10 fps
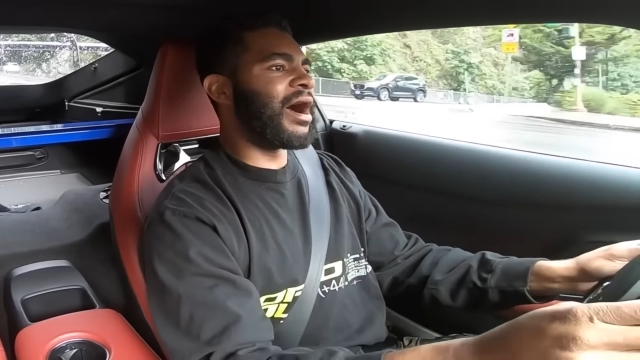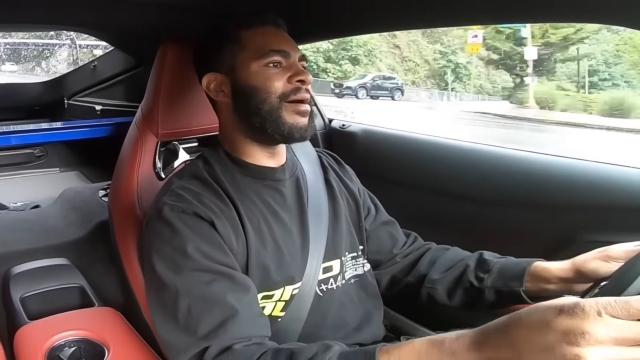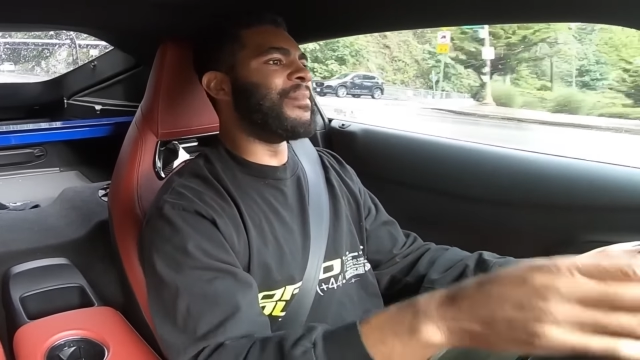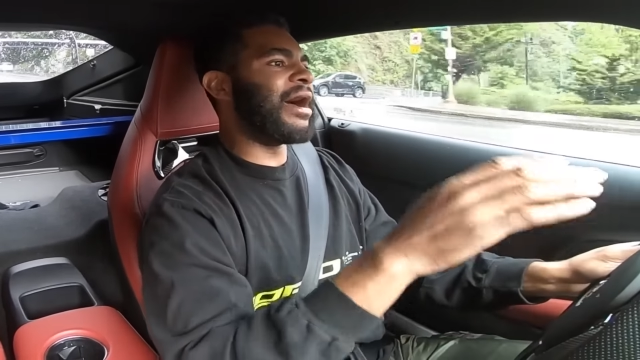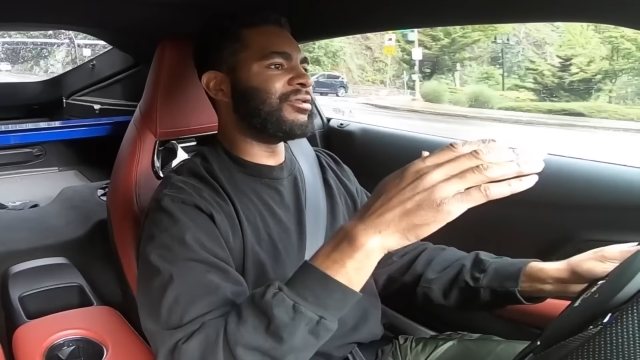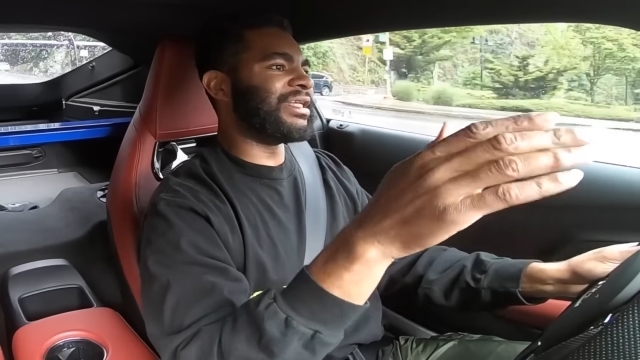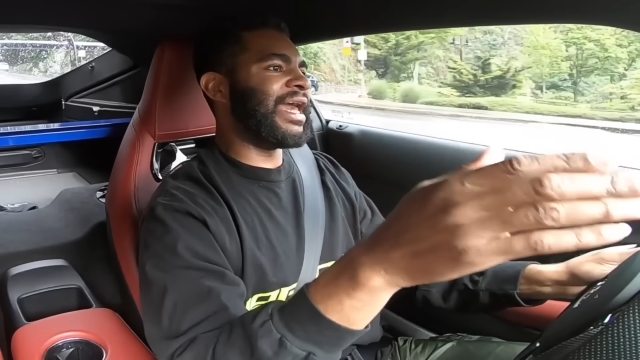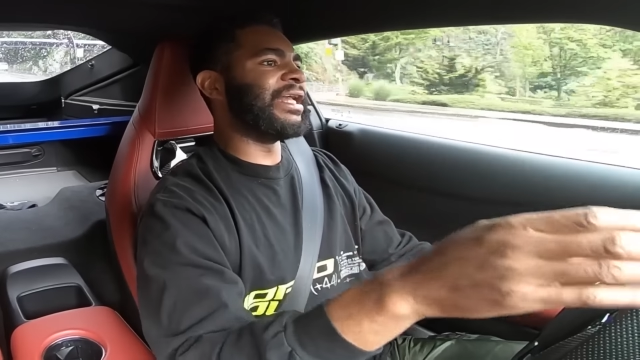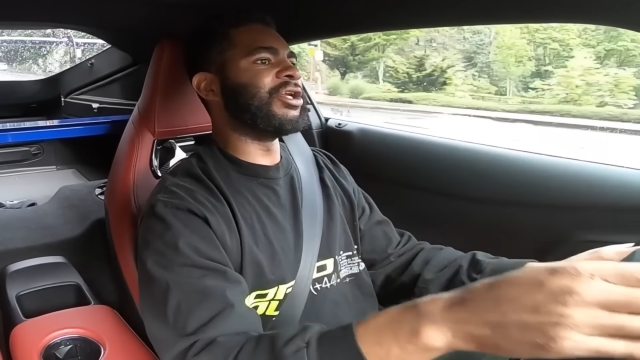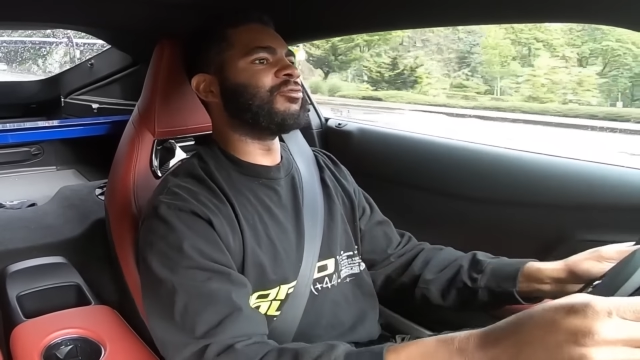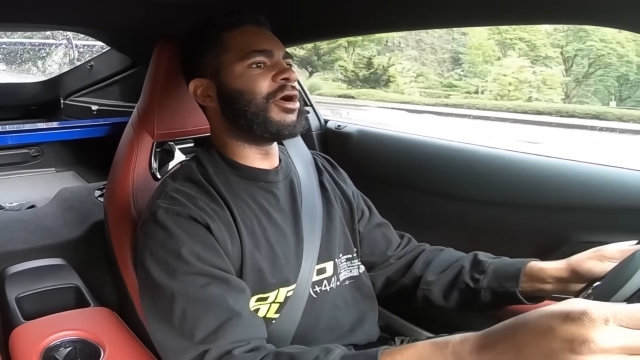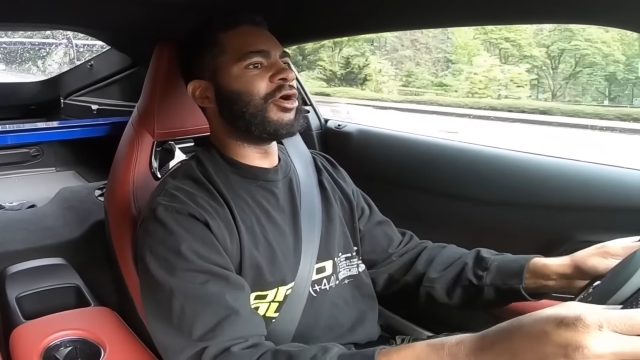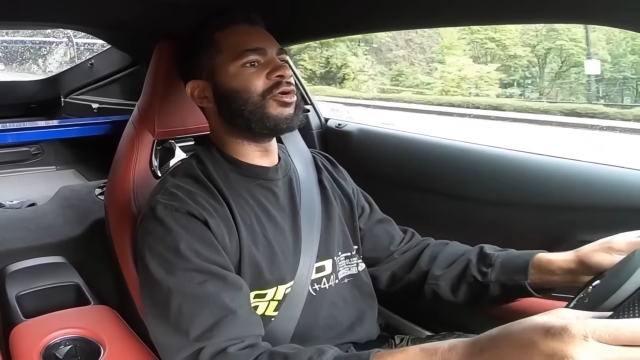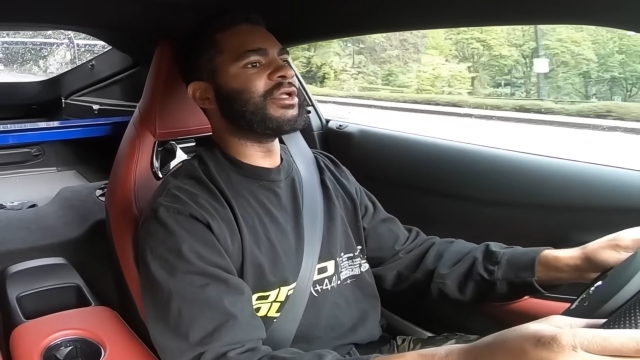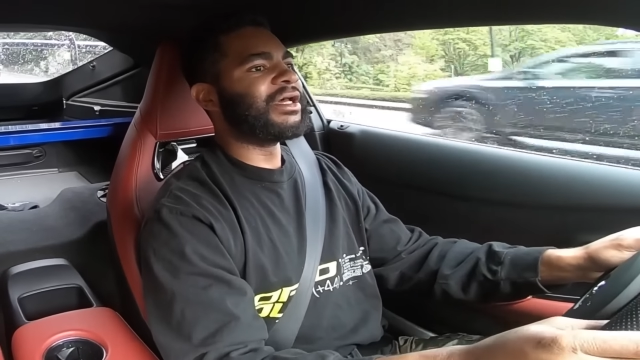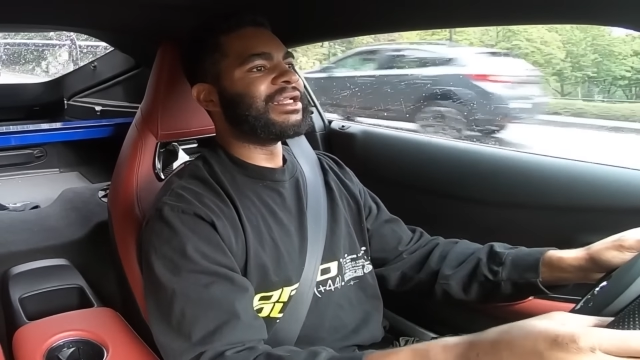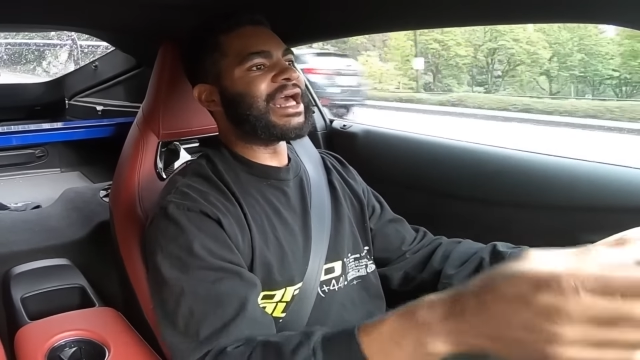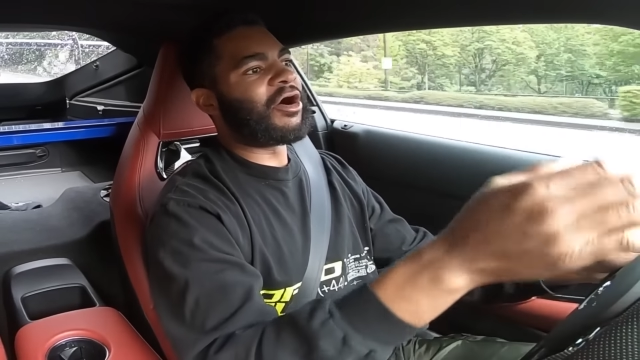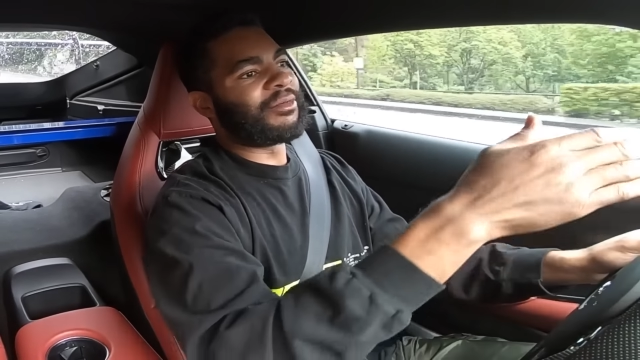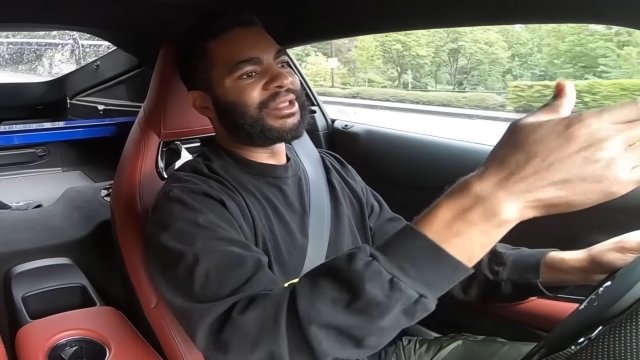mountain canyon road.
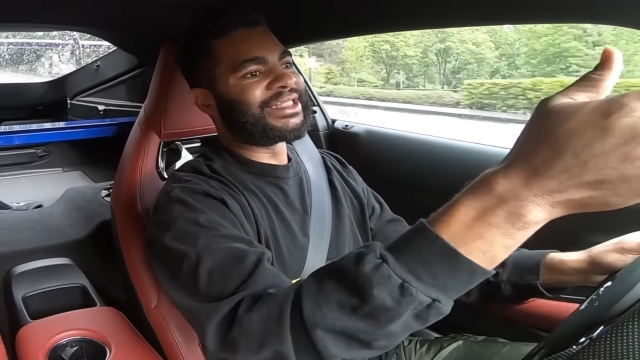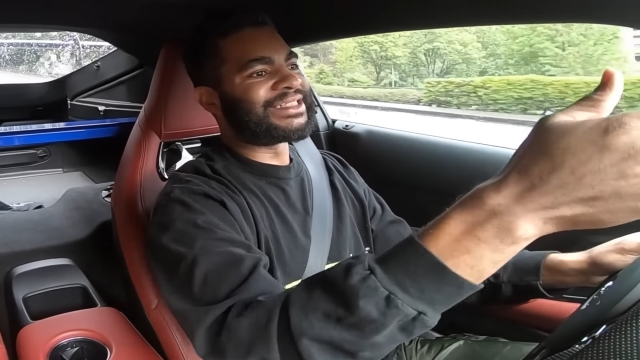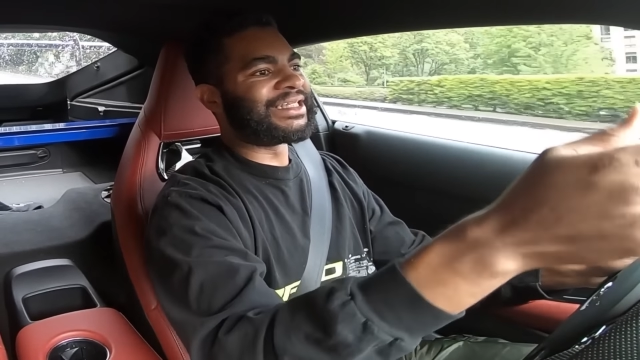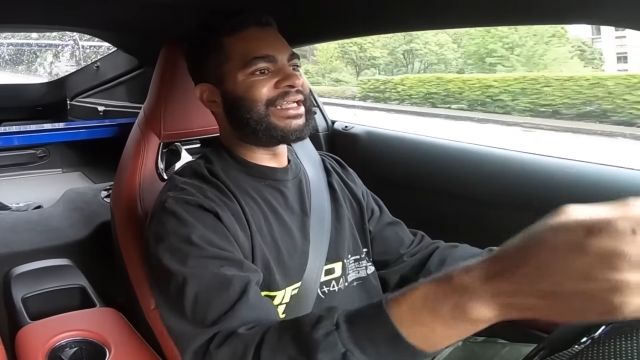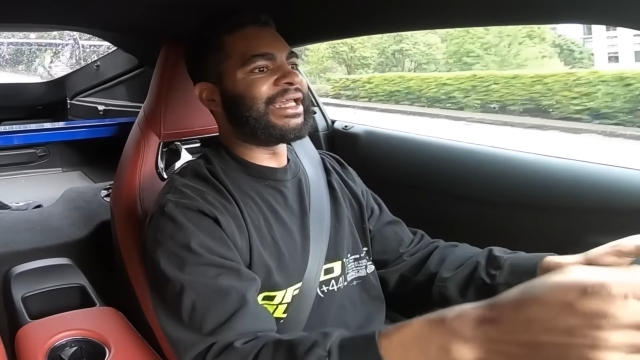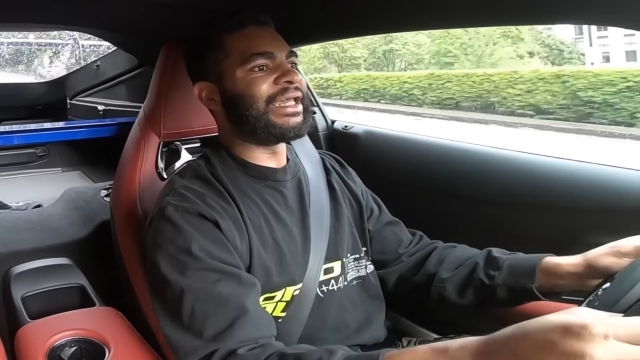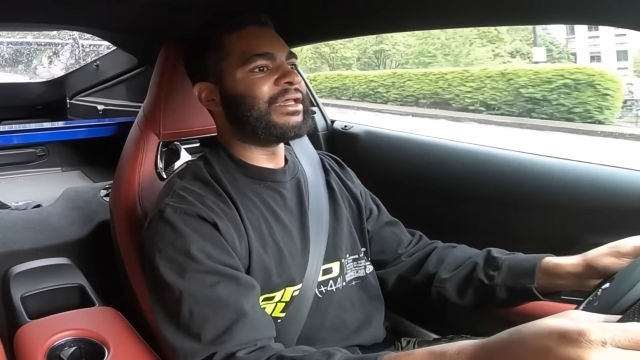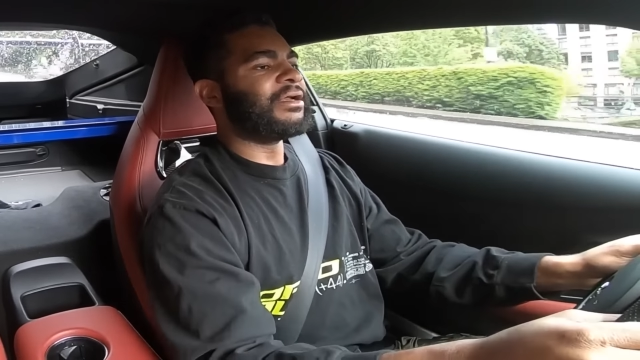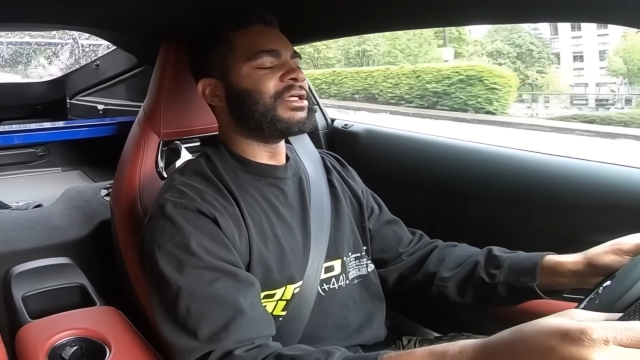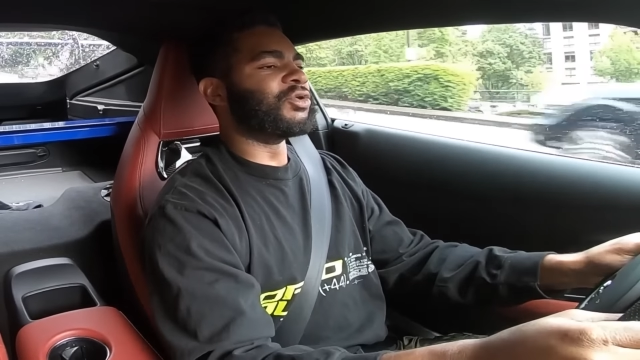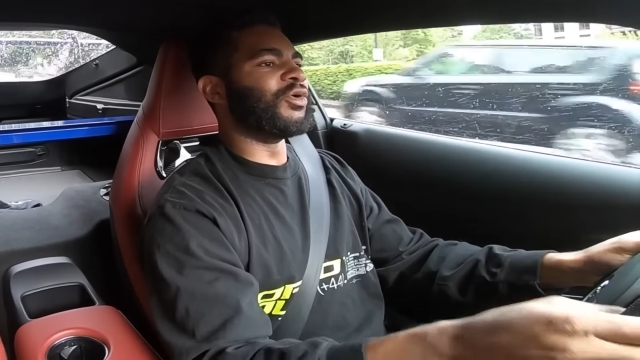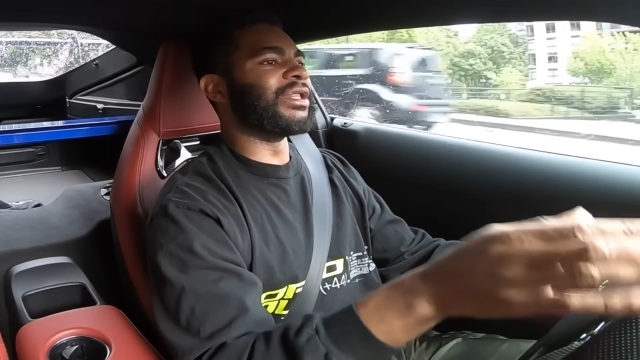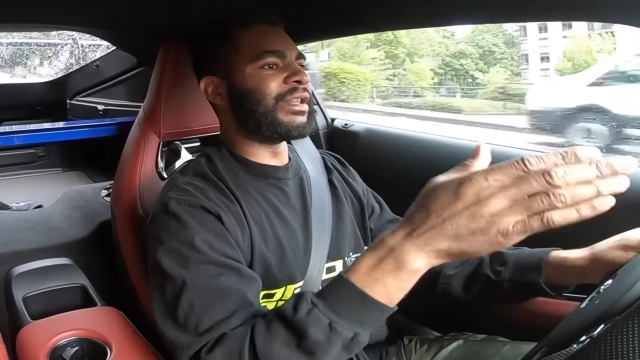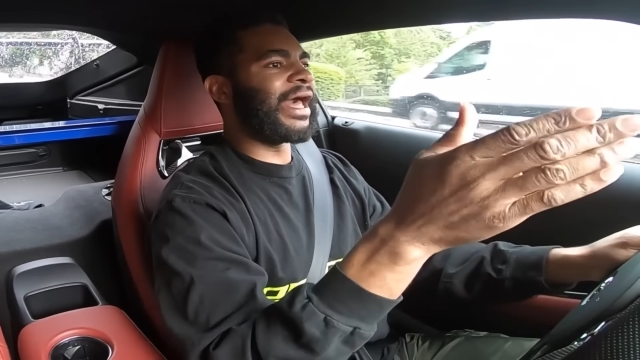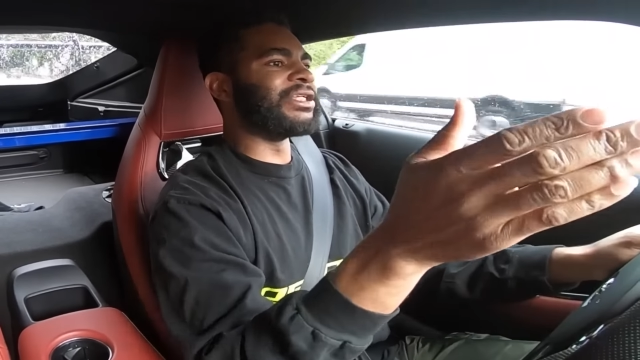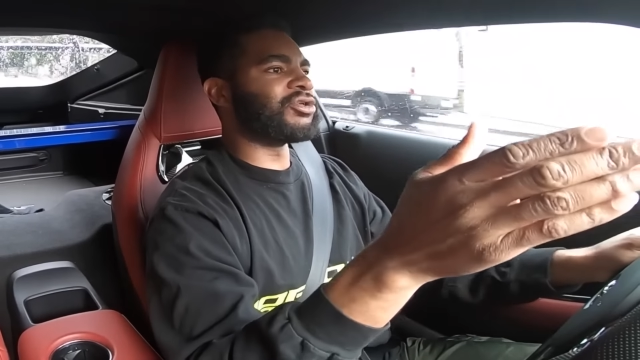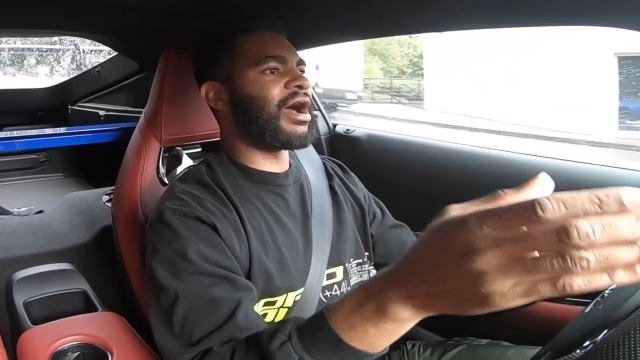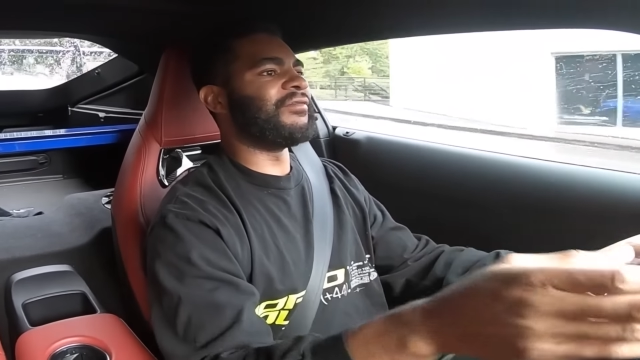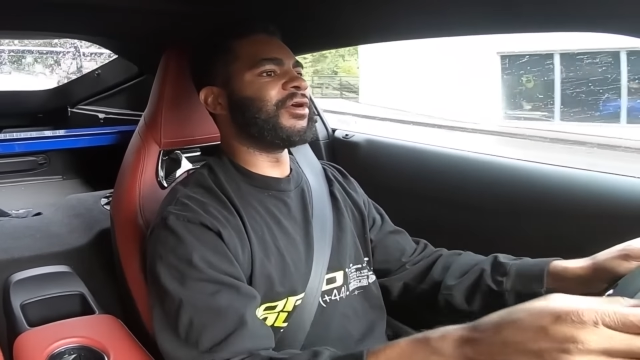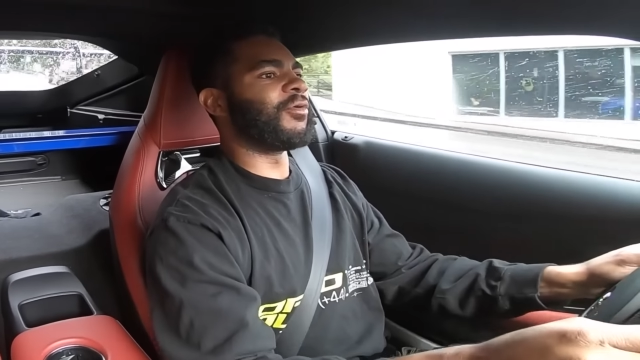Now I'm in the city doing light
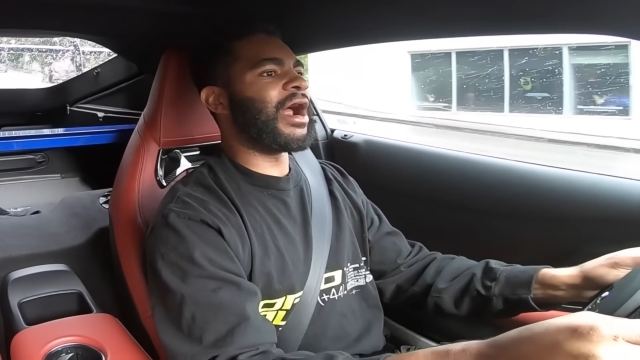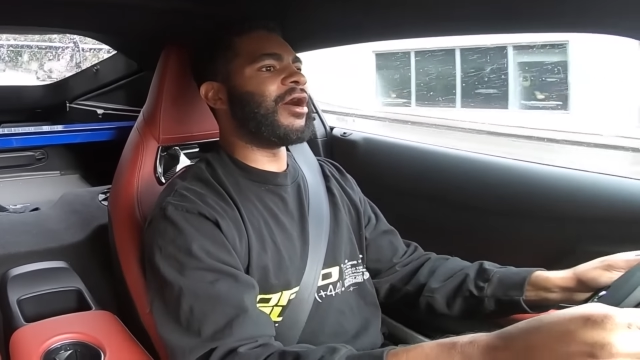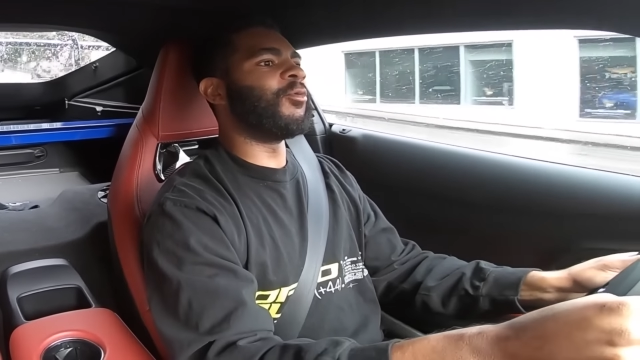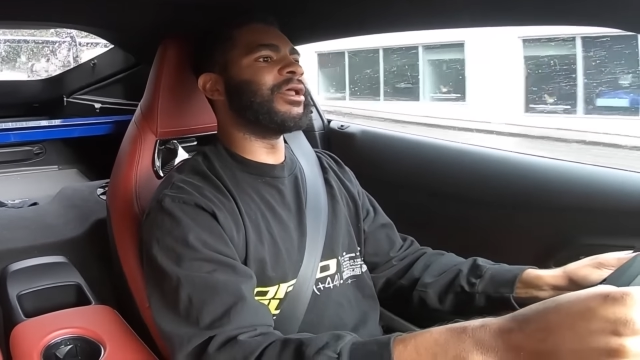driving around.